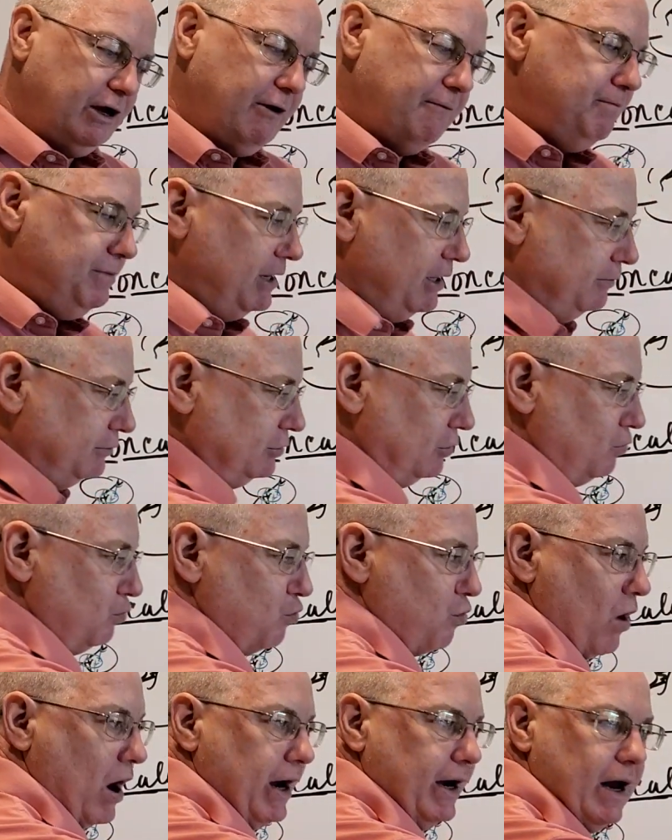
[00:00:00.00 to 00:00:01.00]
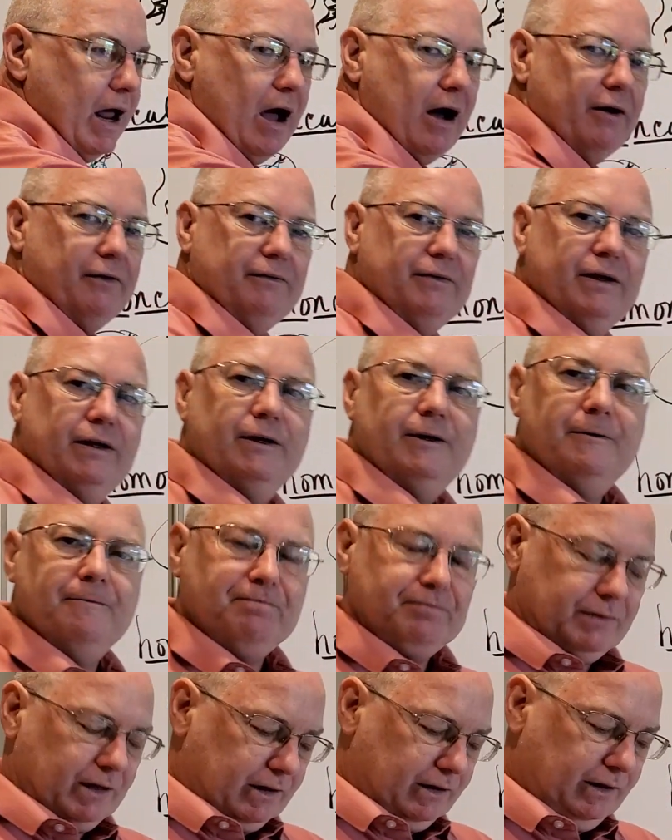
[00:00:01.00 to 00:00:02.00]
and be able to write out
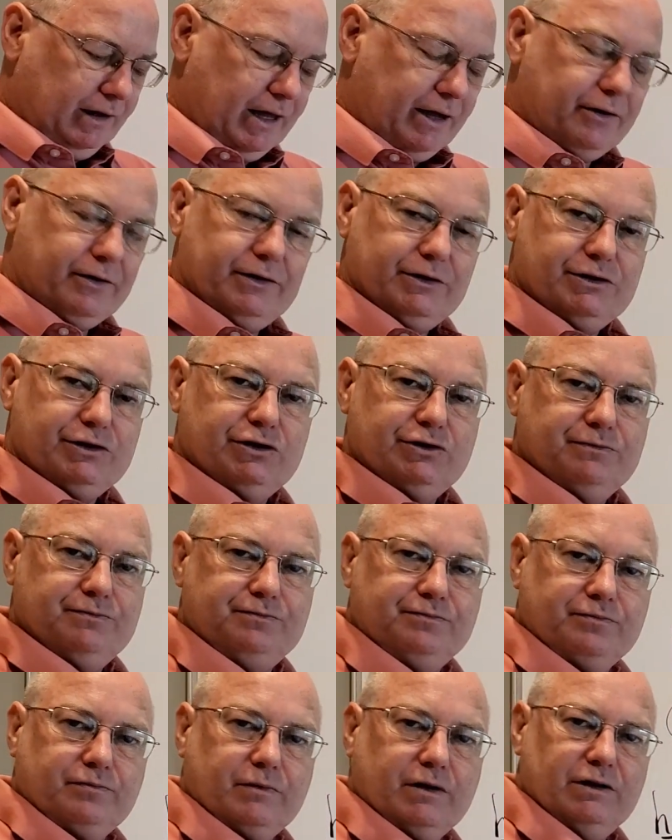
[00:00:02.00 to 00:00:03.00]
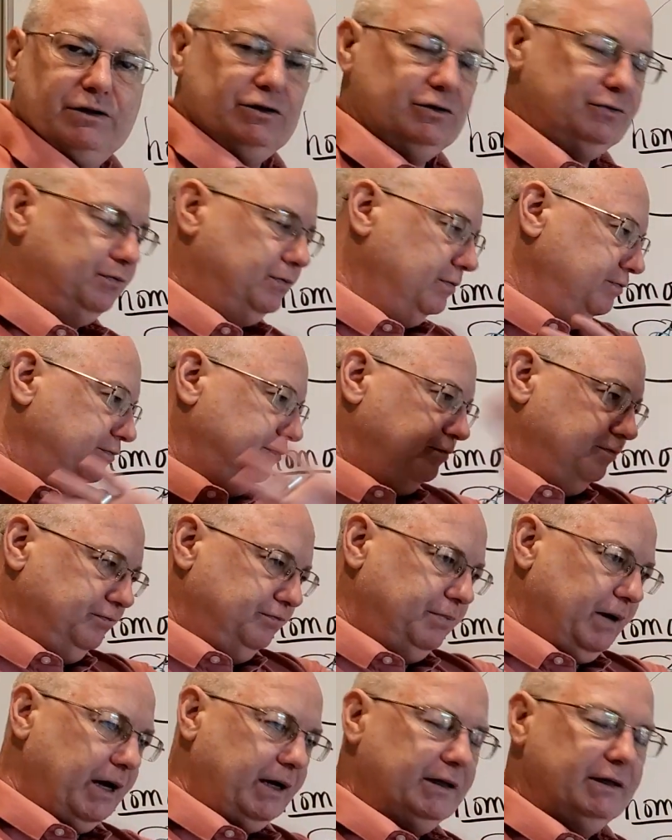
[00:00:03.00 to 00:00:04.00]
letters. This is
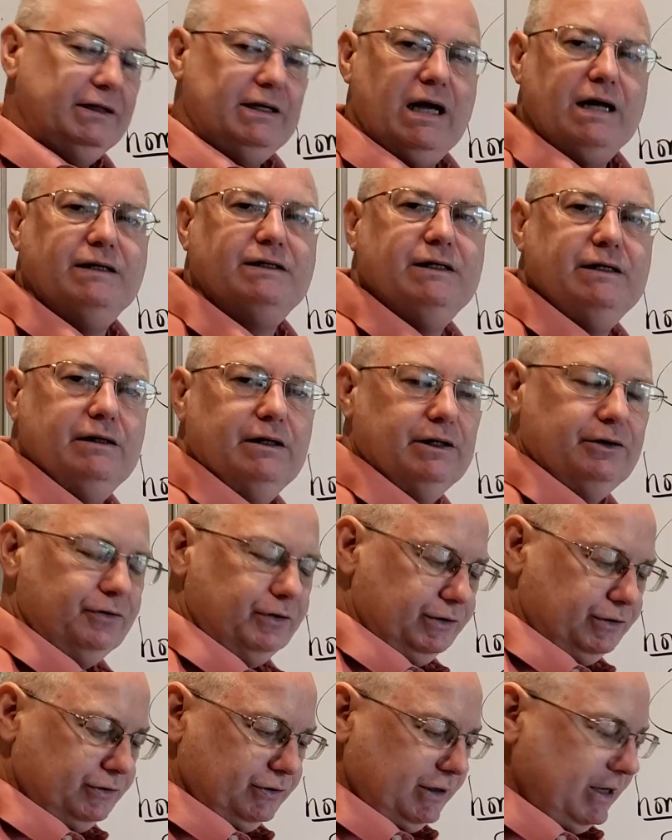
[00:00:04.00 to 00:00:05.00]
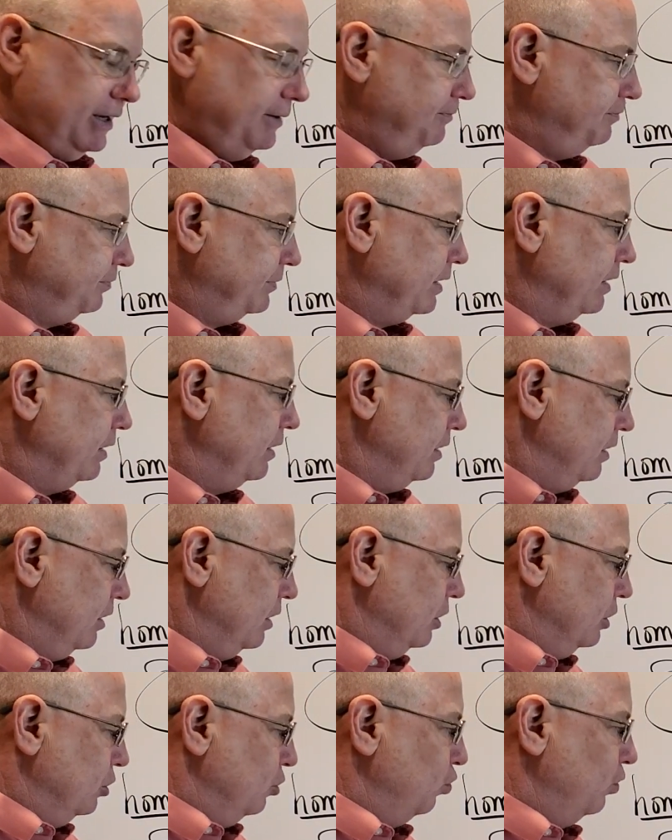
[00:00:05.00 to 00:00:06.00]
back in the 1800s, okay?
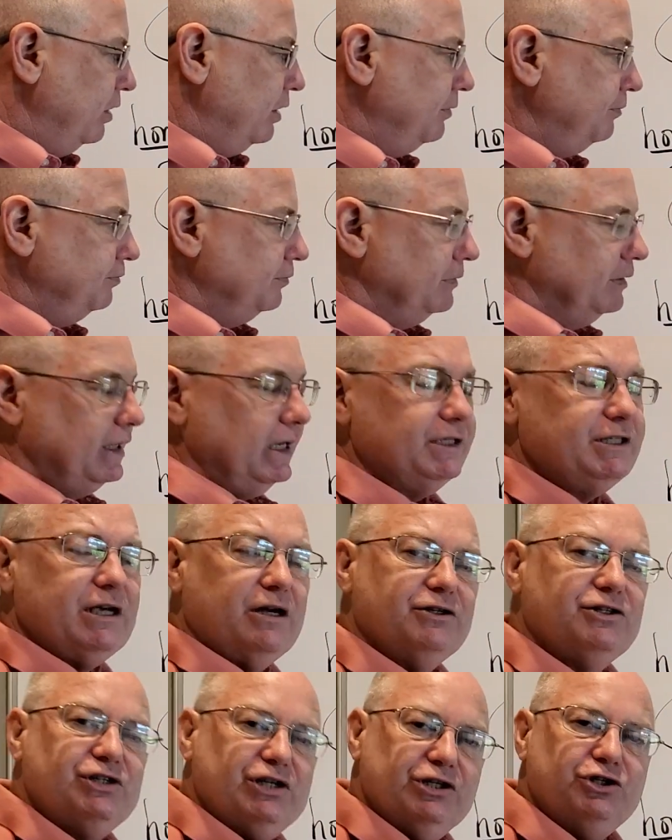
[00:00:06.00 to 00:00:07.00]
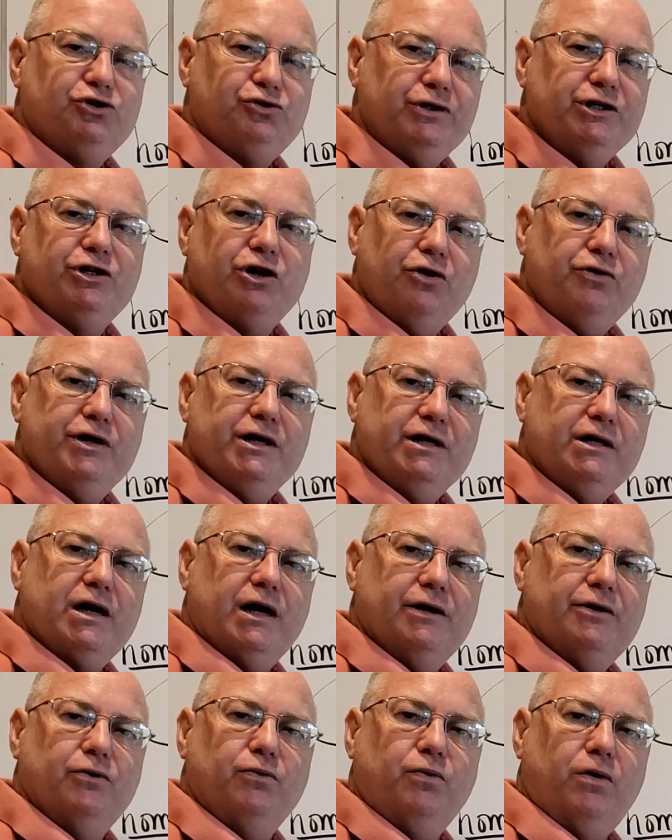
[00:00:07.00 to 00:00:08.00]
Well, that's how sensory coding
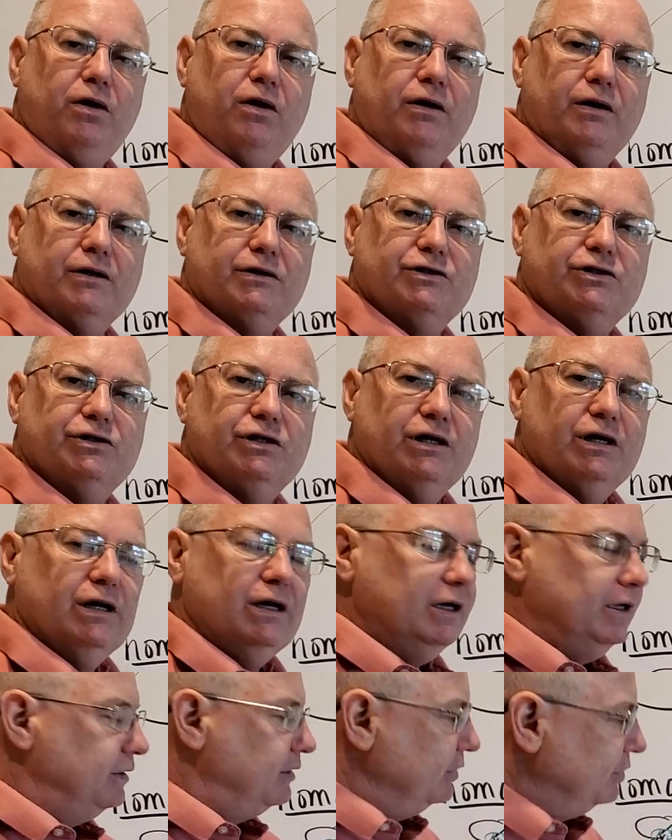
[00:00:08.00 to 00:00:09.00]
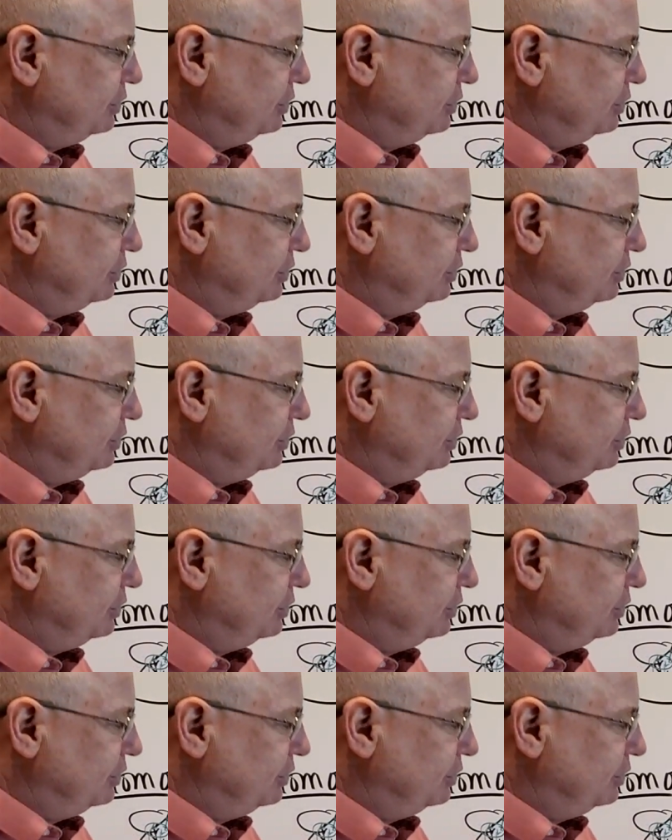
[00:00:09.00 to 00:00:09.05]
kind of works. The